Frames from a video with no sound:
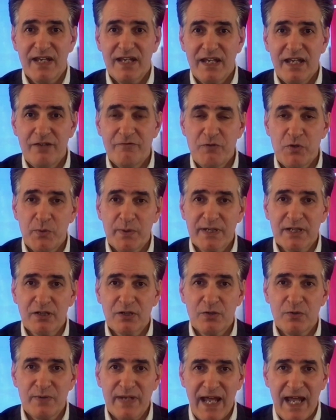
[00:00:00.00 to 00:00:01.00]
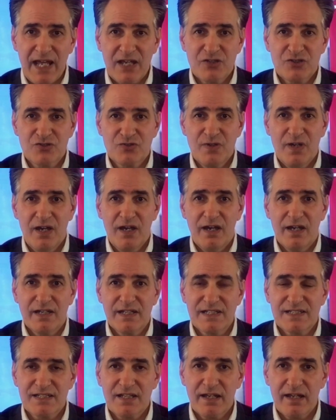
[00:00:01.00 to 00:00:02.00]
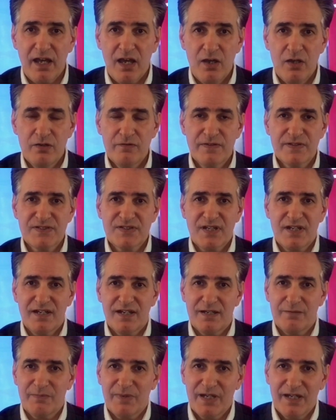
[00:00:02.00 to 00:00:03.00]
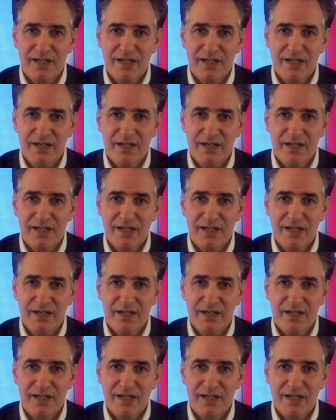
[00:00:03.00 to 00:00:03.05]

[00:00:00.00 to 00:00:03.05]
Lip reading: if you include extra earnings like overtime.